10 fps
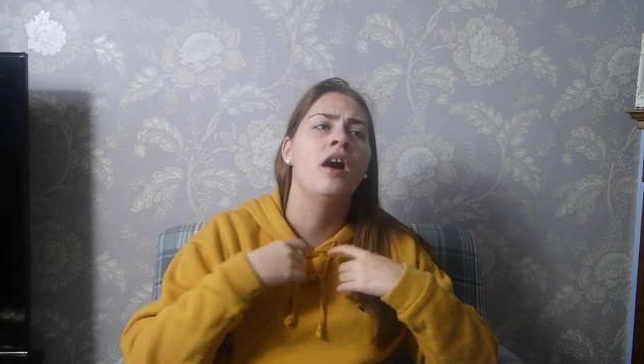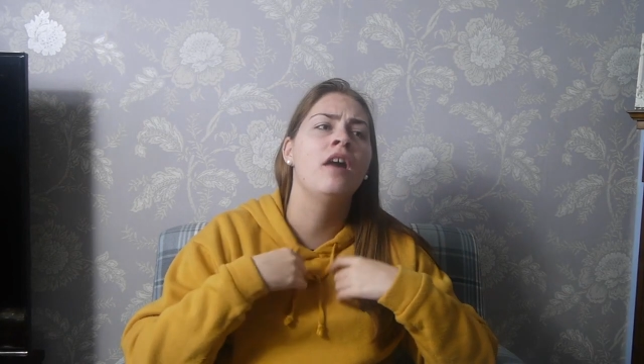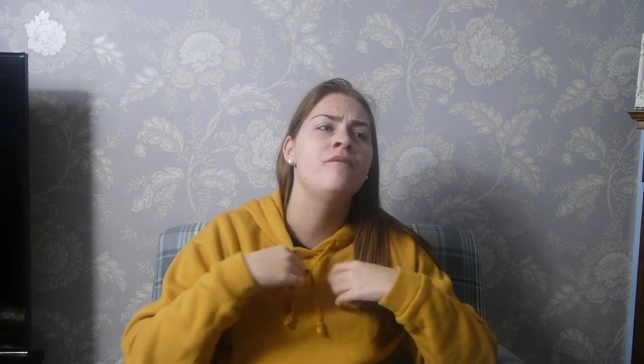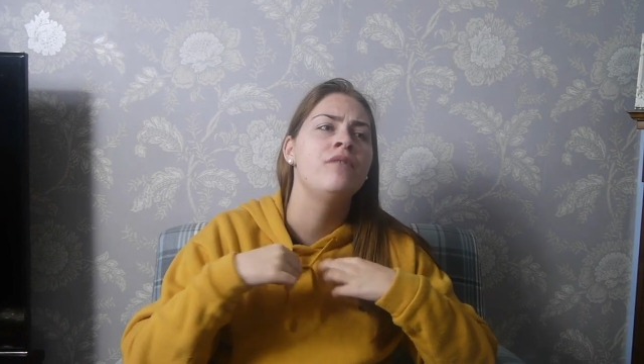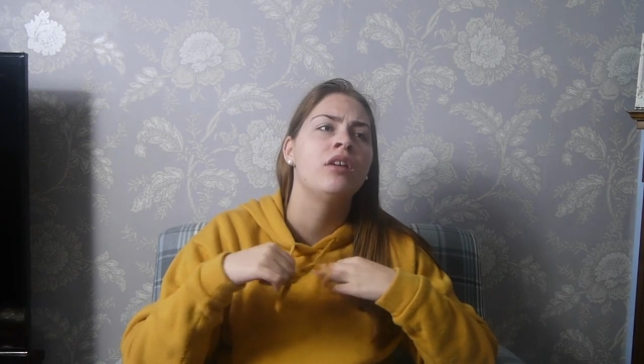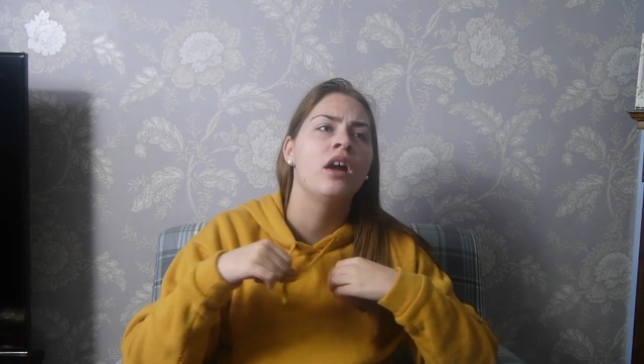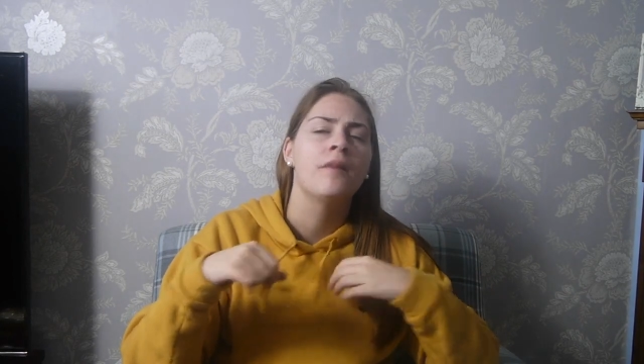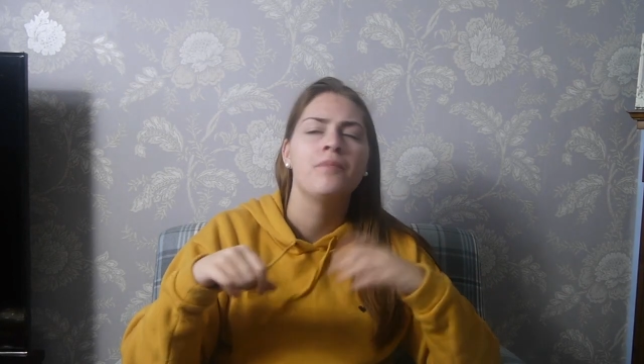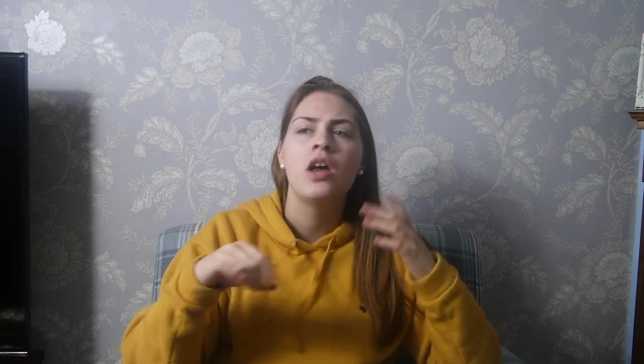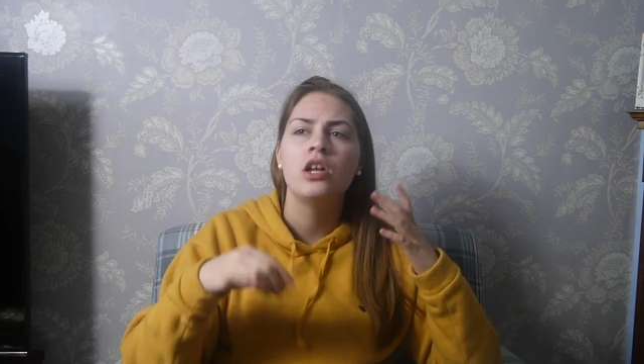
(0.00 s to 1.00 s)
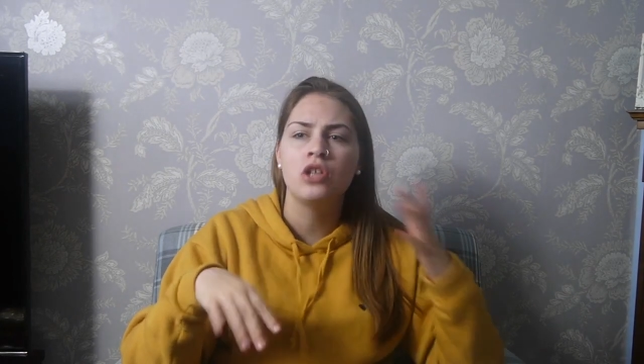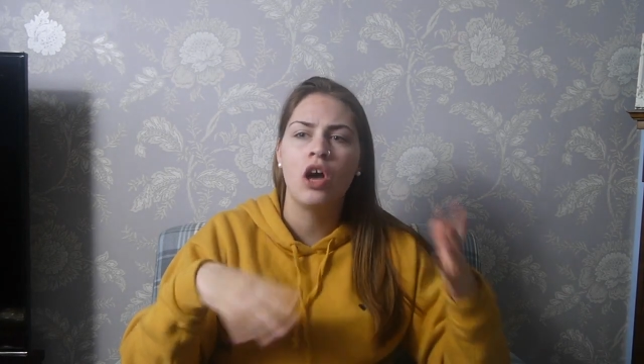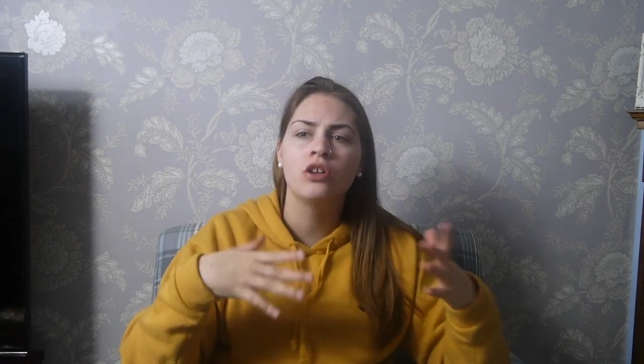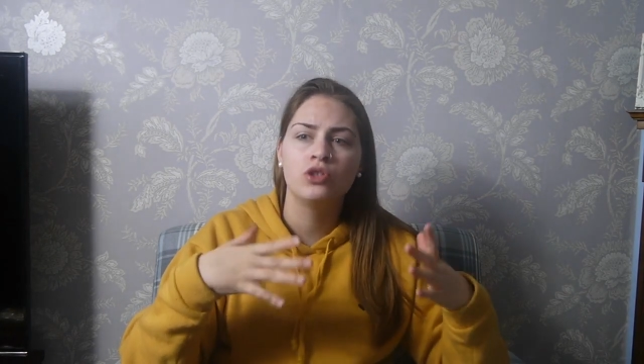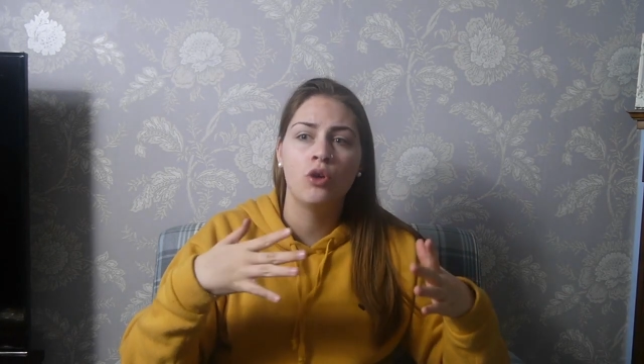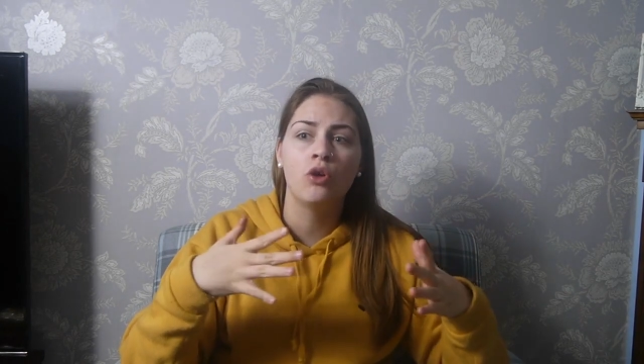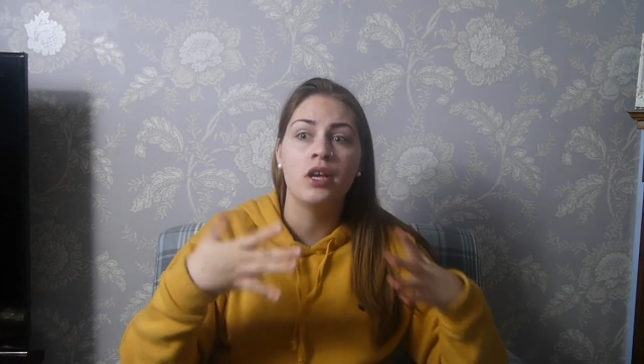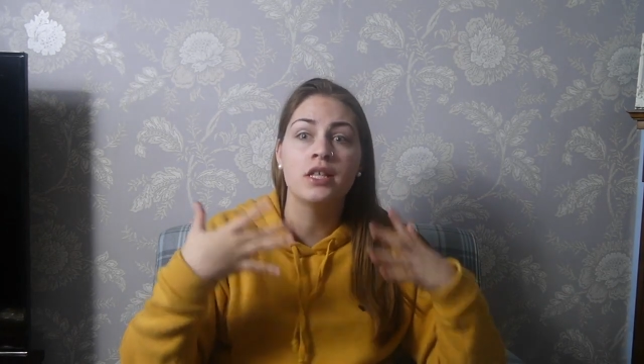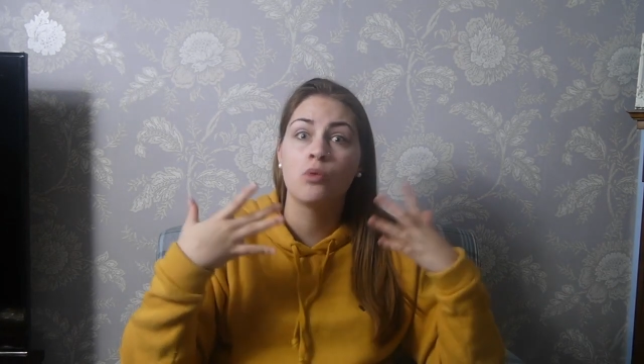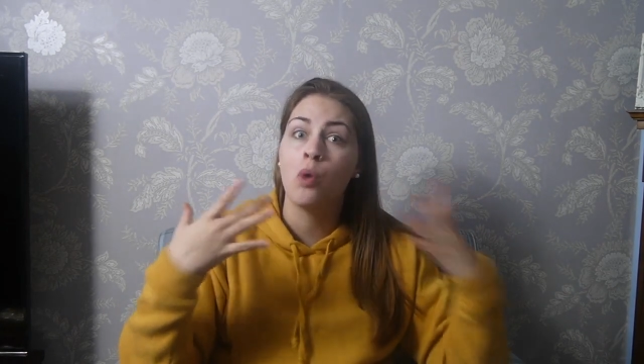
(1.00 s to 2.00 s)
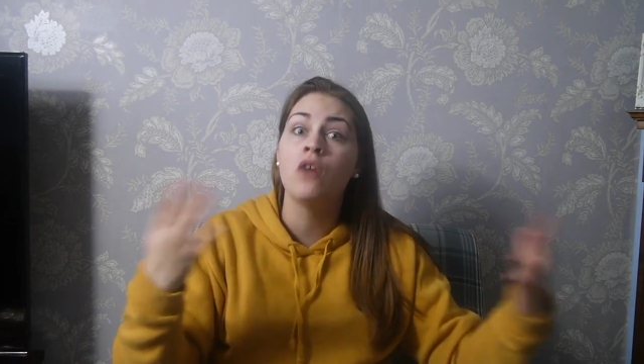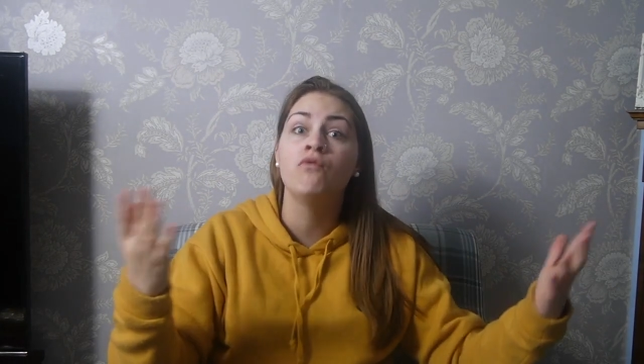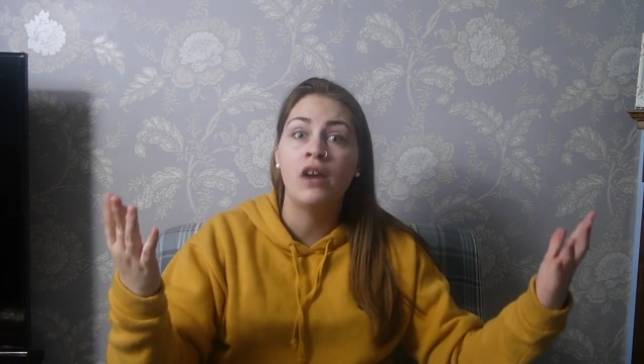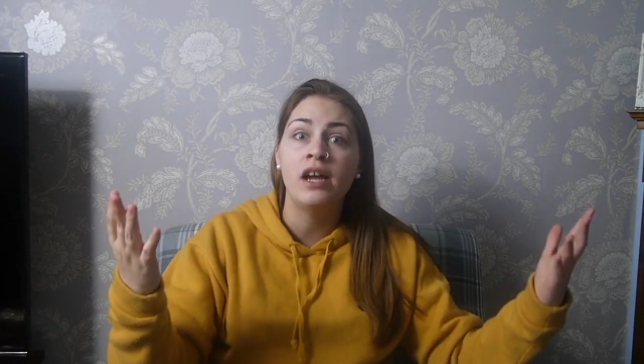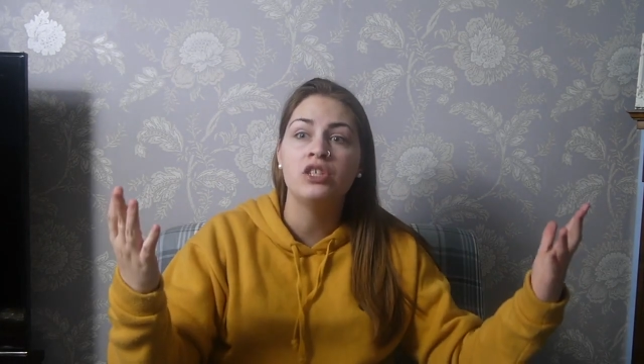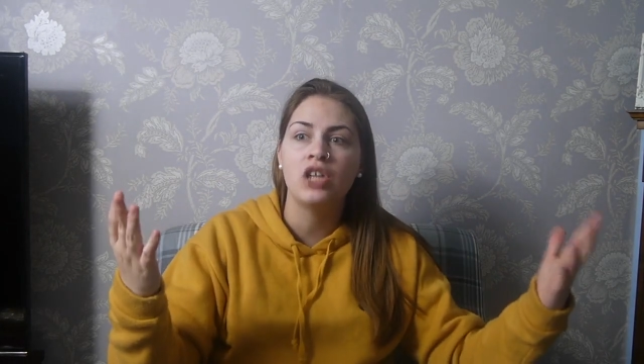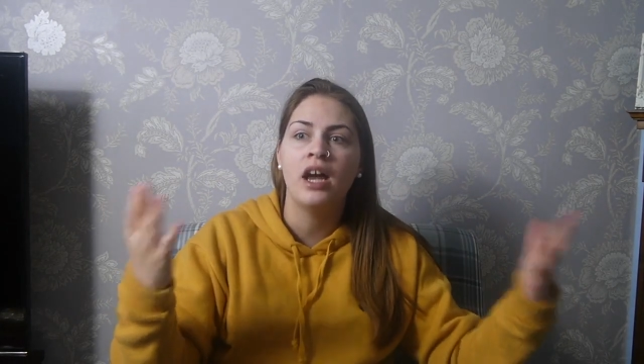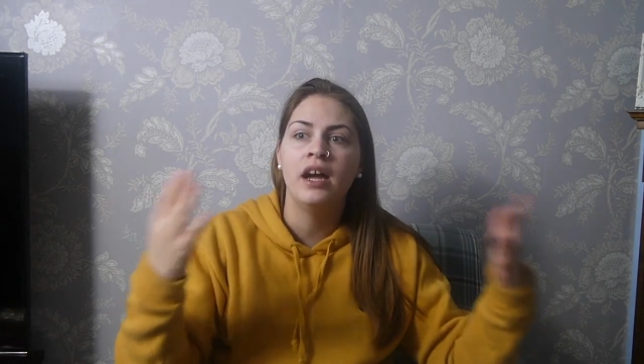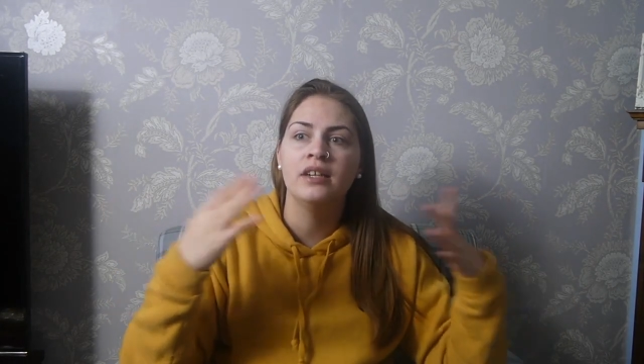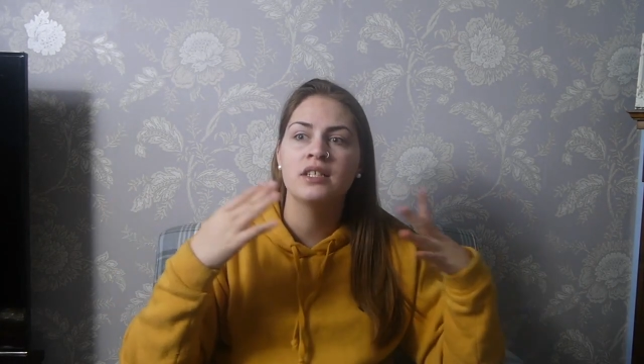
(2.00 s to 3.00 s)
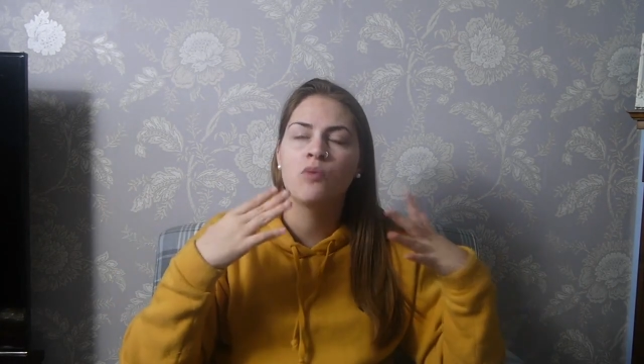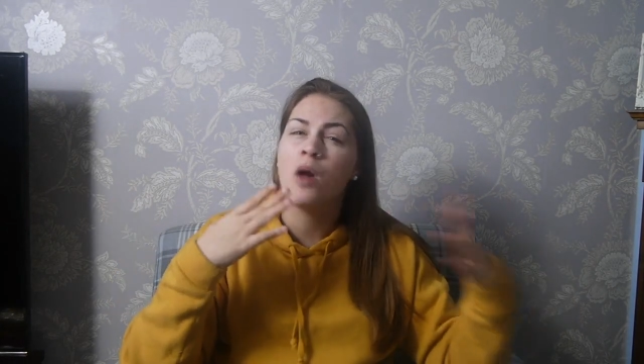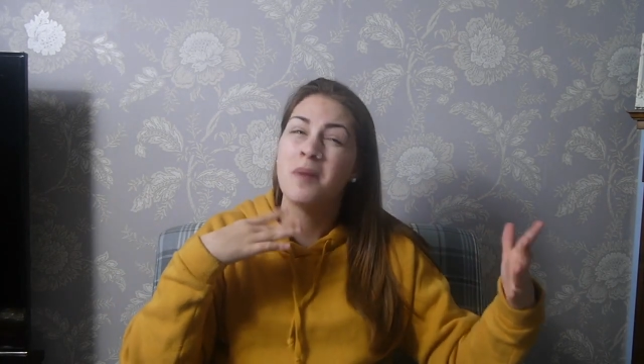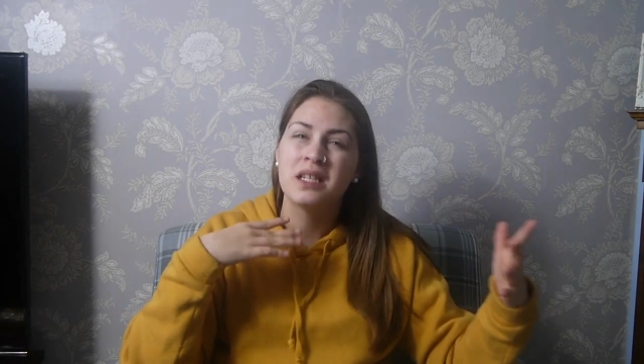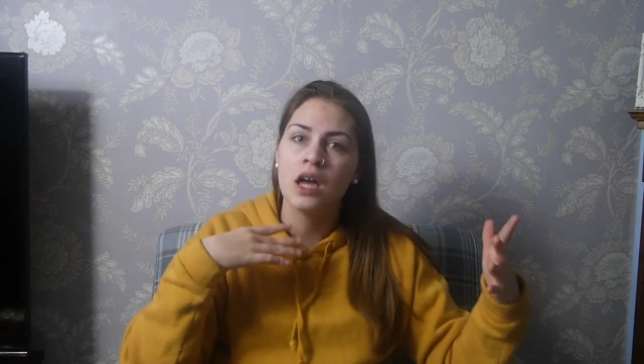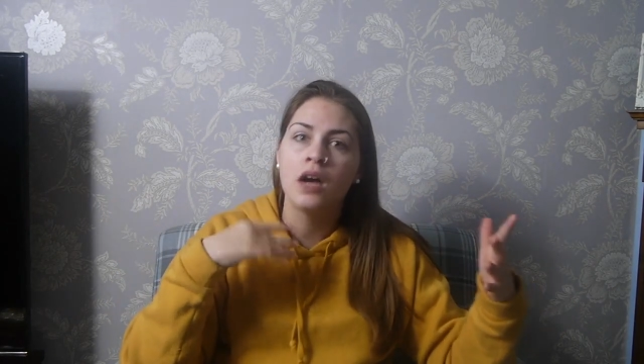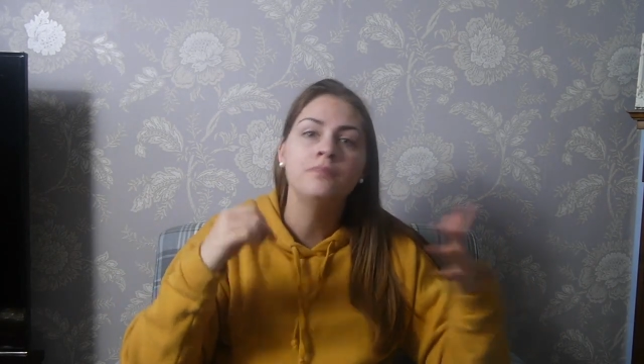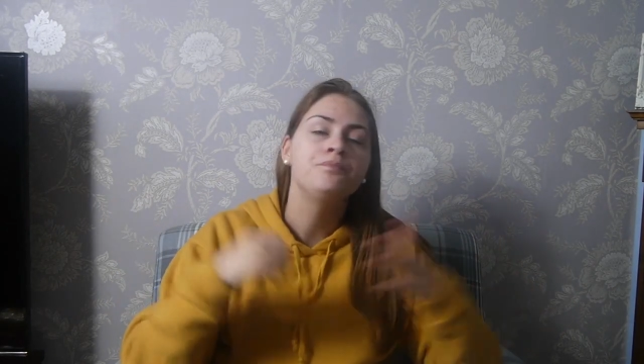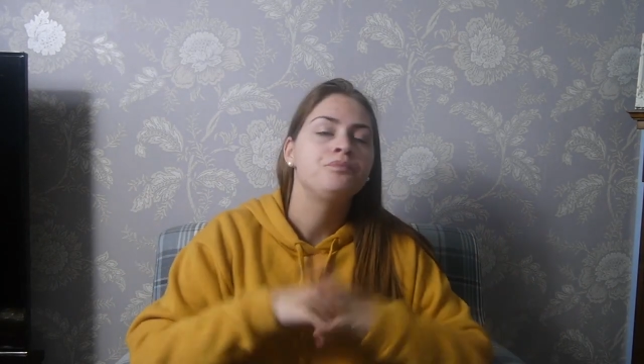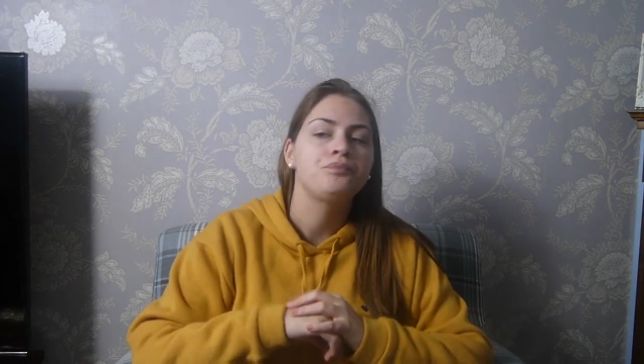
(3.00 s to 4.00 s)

I feel like dark chocolate is quite rich and it's quite bitter.